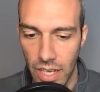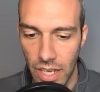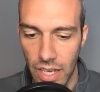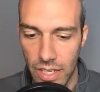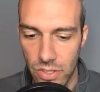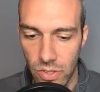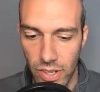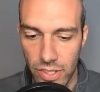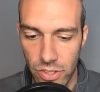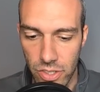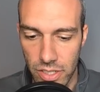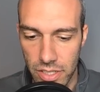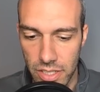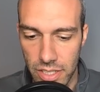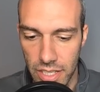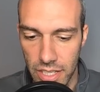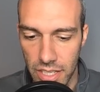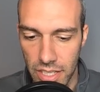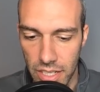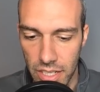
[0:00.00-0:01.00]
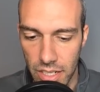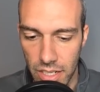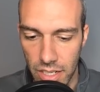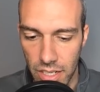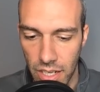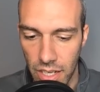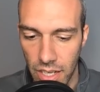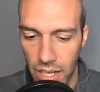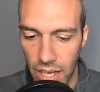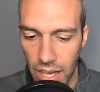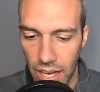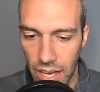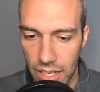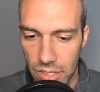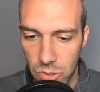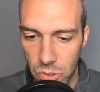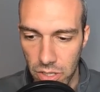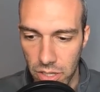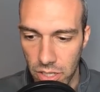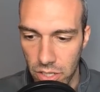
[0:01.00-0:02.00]
So as you can see here,
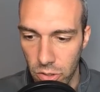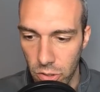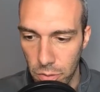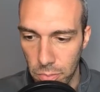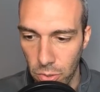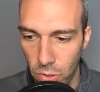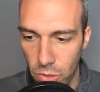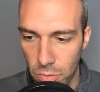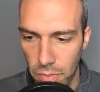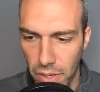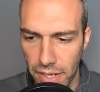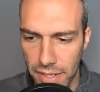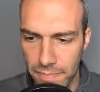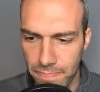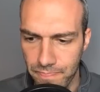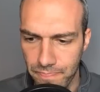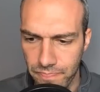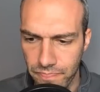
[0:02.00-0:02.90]
sort of the newer Pokemon,